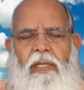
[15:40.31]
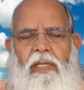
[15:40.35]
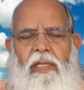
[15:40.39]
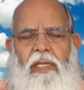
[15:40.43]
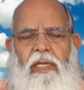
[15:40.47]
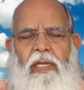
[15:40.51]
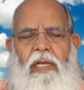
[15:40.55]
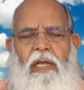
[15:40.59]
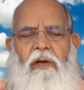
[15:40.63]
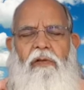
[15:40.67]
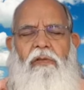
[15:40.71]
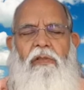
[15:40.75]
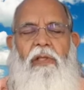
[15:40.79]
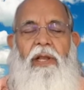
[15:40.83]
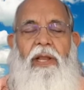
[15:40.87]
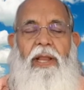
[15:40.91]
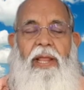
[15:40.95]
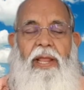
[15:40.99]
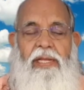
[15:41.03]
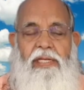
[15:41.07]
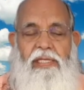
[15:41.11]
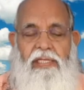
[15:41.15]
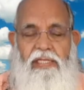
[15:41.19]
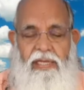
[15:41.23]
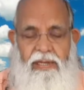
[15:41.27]
Now the
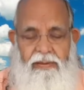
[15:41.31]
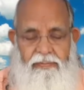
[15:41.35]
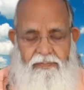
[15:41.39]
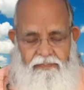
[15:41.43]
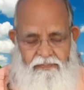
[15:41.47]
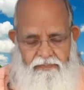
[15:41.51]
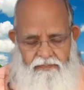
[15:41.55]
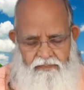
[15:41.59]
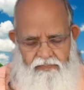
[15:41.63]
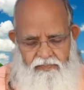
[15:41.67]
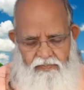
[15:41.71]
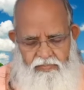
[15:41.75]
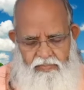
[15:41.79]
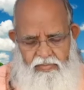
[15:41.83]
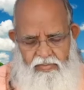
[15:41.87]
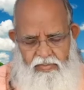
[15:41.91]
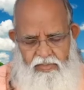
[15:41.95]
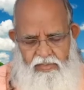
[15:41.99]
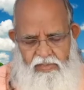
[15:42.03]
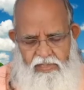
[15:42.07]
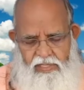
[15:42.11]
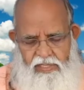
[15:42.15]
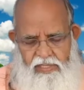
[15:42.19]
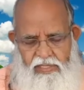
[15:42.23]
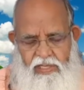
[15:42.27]
next step.
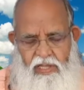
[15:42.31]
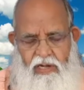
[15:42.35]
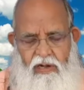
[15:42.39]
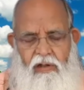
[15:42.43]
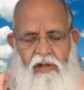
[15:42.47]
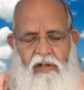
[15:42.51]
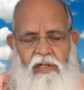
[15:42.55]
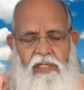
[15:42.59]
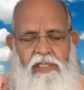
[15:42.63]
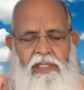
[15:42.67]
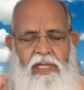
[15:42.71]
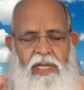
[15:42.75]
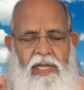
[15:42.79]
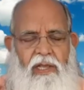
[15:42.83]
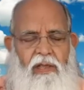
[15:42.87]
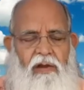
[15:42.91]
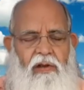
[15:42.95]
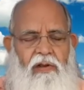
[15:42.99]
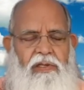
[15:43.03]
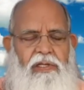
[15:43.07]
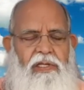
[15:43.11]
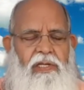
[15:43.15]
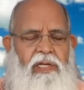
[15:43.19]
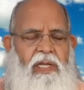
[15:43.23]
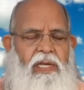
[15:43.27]
These are all
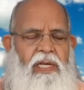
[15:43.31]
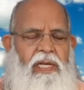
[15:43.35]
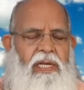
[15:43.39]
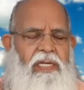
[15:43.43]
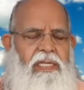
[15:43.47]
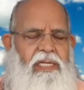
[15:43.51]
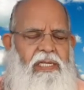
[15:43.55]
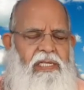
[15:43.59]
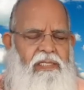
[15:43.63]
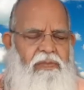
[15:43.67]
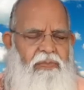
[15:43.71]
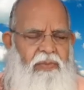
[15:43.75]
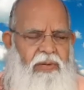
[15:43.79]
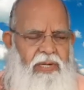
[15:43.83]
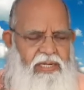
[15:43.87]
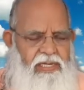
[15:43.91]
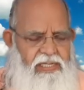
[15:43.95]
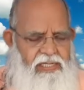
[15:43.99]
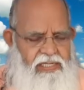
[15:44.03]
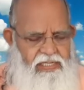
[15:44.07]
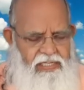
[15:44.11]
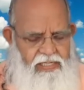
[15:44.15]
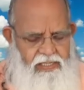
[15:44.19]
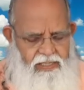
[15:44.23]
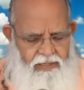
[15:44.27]
psychological
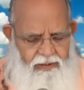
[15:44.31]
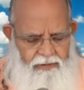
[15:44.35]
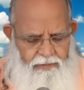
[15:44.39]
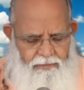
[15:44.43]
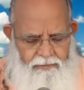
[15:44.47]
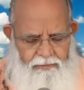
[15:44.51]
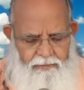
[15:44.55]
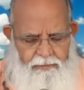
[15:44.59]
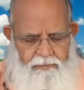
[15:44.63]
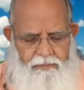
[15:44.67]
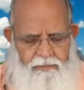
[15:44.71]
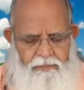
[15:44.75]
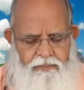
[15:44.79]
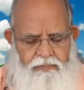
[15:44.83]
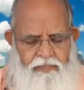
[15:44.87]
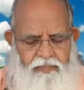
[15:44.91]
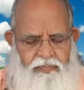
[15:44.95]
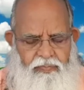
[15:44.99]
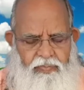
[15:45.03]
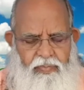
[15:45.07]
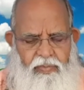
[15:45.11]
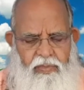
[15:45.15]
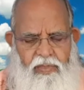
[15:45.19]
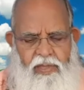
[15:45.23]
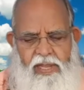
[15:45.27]
adjustments.
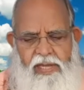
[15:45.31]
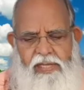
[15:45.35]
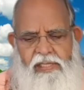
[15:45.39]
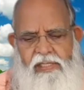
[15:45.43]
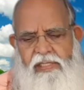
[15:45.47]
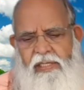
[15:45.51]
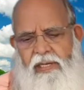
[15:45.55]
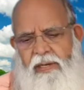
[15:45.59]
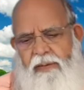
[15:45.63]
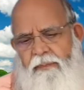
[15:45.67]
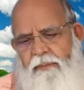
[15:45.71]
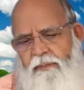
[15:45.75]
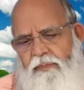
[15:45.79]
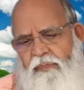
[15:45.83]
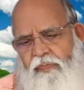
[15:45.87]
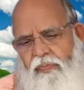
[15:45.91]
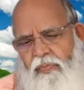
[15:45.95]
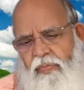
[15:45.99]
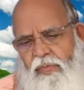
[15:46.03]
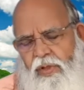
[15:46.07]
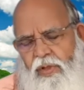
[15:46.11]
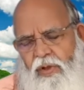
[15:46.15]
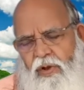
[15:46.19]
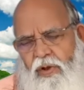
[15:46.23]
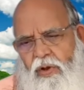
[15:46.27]
Next step.
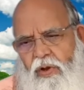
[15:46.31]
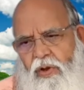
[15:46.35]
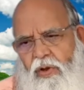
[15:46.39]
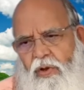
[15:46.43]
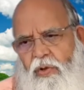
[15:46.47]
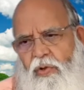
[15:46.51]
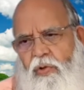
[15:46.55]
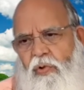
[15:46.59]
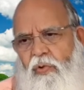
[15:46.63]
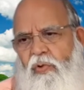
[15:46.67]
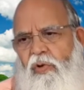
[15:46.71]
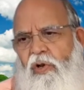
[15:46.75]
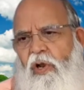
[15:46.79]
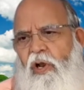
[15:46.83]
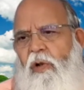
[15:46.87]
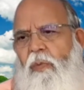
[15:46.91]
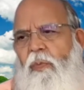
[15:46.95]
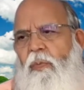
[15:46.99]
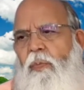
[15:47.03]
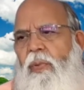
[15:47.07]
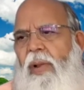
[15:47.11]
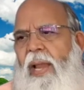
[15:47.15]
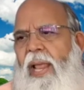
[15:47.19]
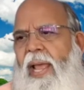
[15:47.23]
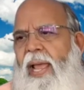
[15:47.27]
Do not
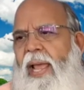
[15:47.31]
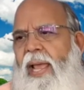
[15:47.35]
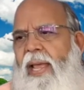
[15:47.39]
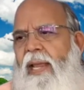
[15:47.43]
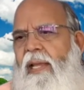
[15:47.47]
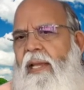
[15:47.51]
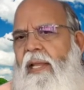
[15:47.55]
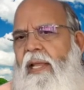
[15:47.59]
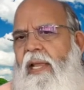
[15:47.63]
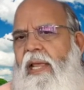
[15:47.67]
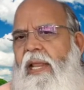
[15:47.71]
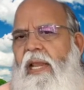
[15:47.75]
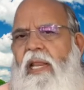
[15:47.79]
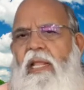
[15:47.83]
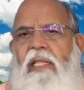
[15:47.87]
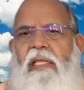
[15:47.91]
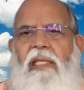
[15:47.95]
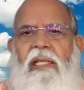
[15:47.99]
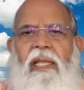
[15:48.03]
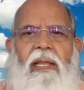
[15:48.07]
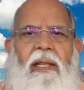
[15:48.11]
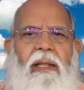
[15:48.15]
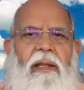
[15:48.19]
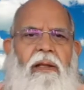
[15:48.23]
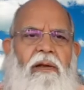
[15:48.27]
plan
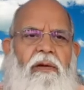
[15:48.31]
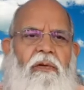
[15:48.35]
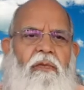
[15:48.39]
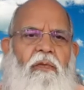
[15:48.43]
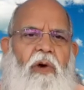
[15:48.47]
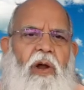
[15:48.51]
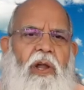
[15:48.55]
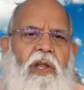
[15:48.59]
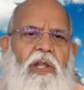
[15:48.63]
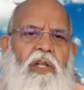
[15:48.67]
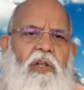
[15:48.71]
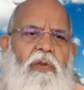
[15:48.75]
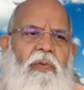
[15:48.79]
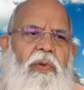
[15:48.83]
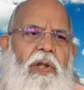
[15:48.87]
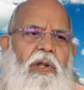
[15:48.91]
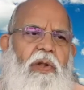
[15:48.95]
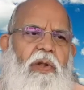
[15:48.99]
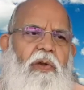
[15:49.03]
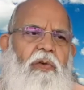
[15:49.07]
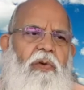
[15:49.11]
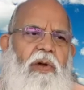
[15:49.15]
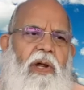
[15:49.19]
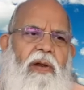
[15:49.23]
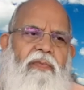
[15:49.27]
anything what you will
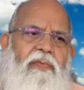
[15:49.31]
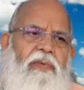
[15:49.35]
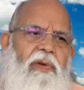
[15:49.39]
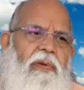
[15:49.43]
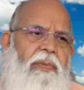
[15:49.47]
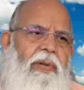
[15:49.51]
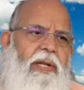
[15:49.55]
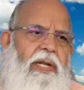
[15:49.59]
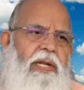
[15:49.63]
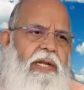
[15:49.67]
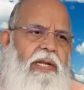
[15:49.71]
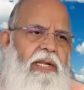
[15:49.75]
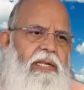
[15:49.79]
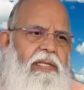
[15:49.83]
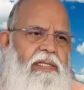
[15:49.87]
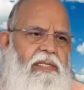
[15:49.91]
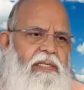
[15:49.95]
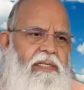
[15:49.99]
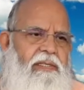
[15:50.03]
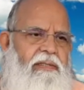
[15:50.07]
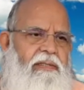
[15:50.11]
do after meditation.